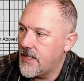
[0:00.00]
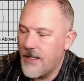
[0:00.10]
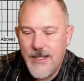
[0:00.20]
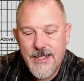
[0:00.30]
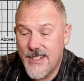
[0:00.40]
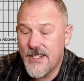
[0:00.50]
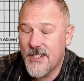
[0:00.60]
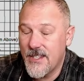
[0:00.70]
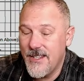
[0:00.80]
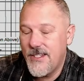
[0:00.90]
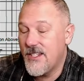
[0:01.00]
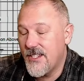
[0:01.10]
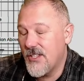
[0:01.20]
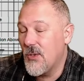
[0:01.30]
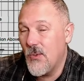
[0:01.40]
It's just, it's
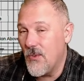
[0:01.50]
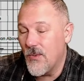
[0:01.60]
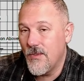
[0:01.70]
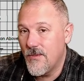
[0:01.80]
just cool.